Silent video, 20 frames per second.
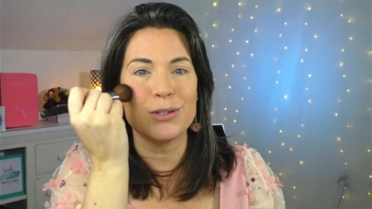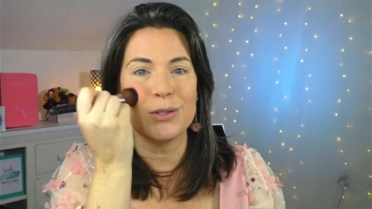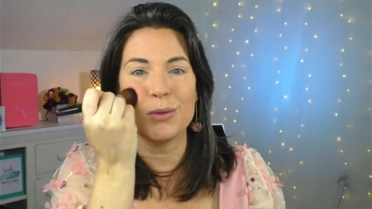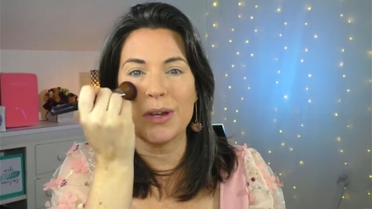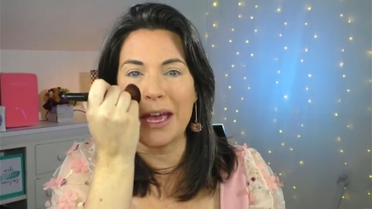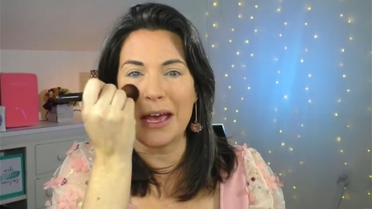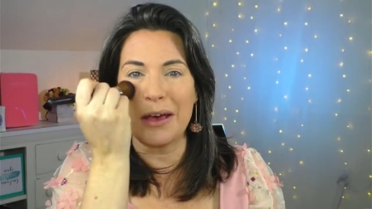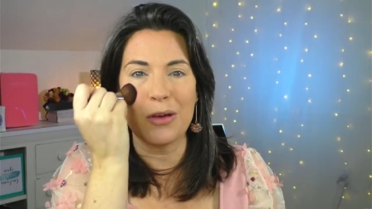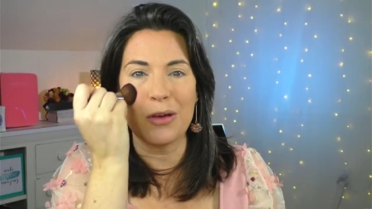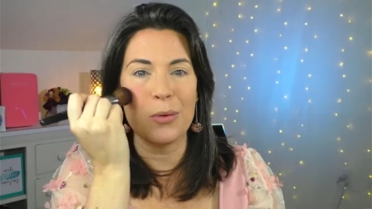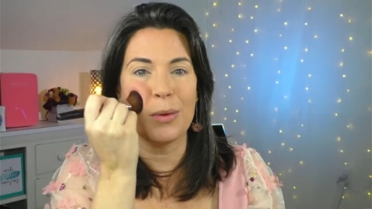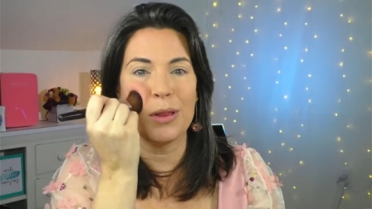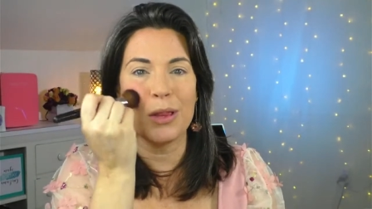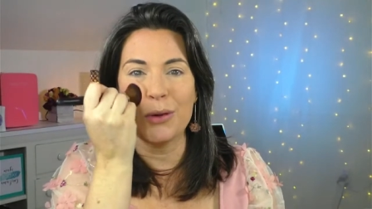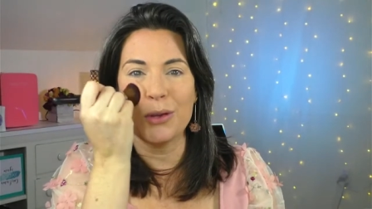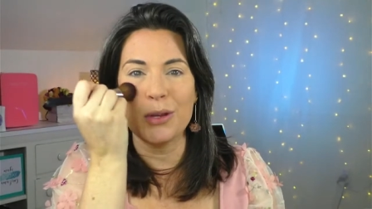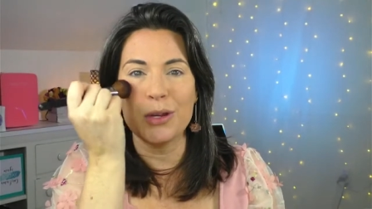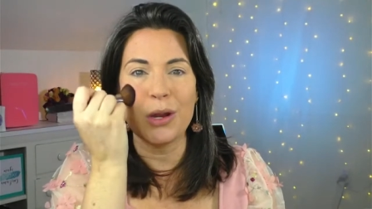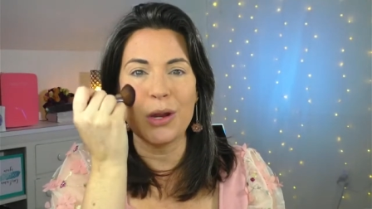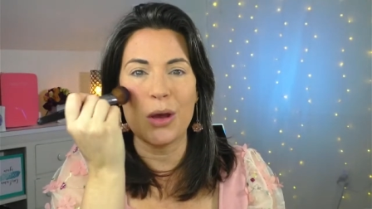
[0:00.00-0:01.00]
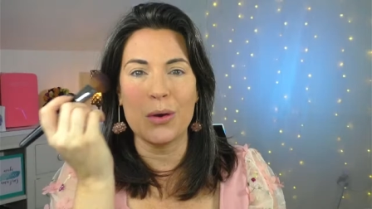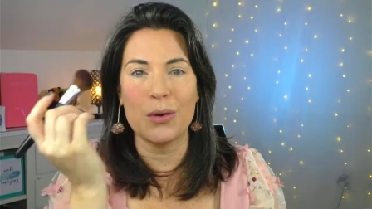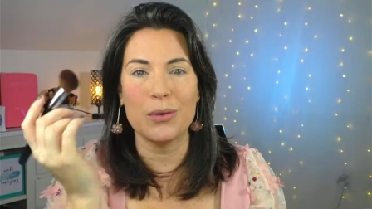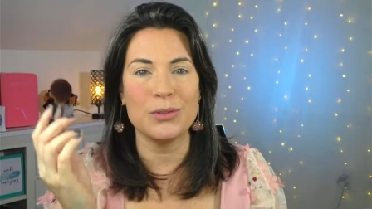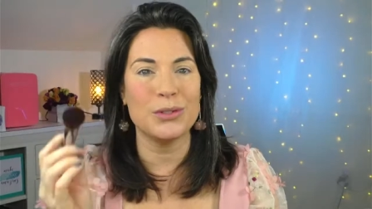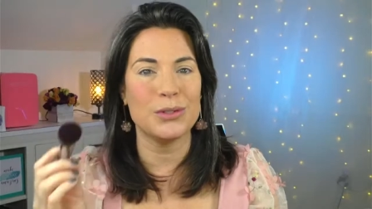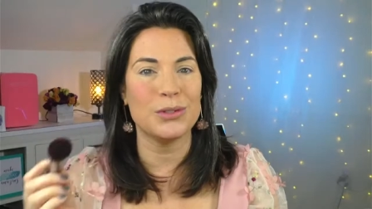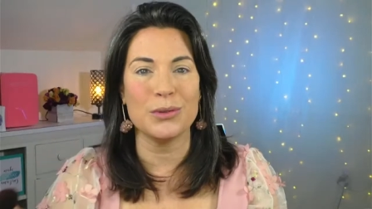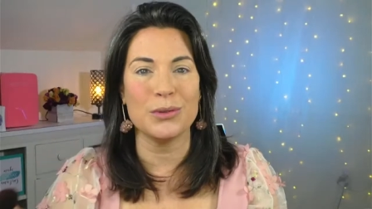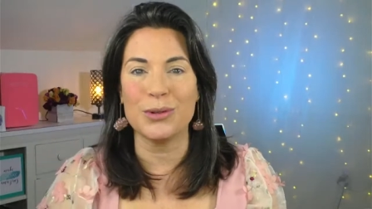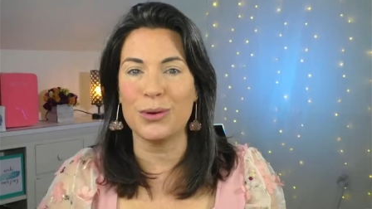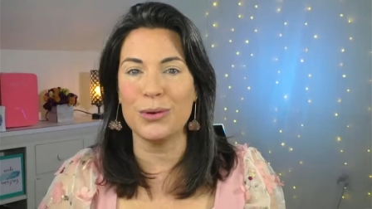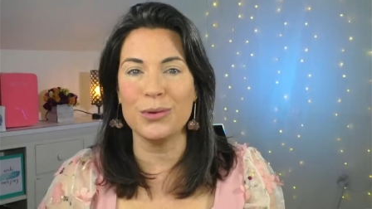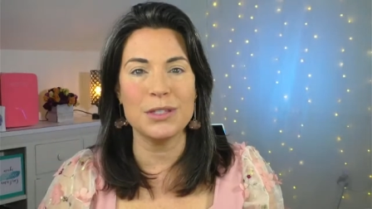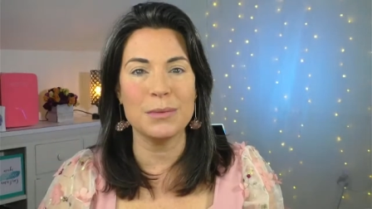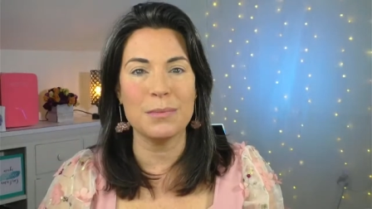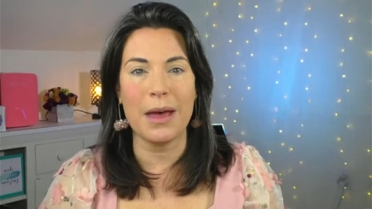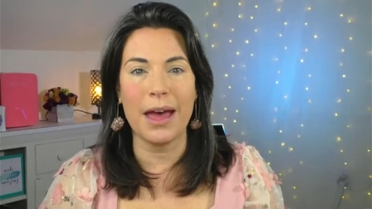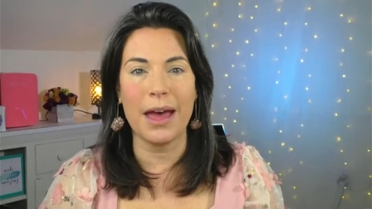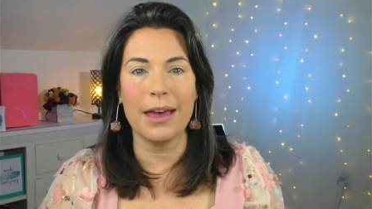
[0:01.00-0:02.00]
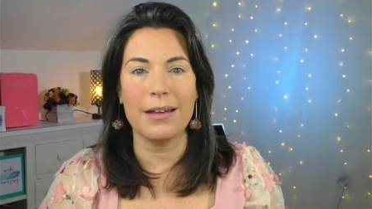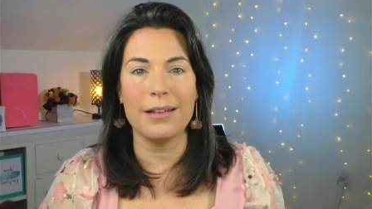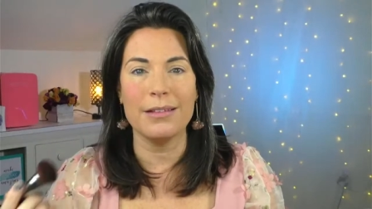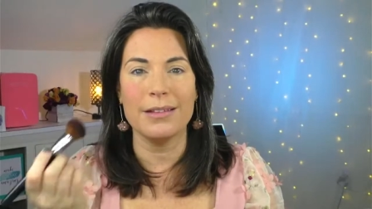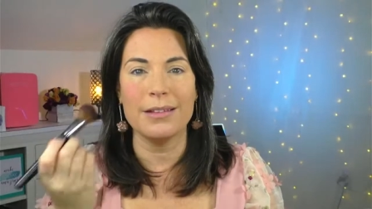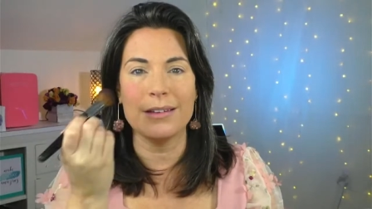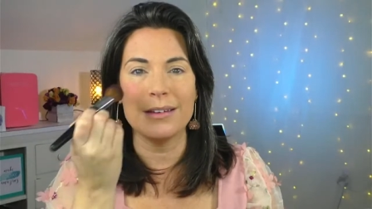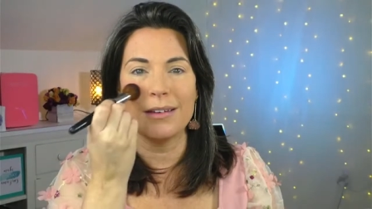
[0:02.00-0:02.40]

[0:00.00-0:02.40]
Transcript: Do not go below your nose, so don't smile.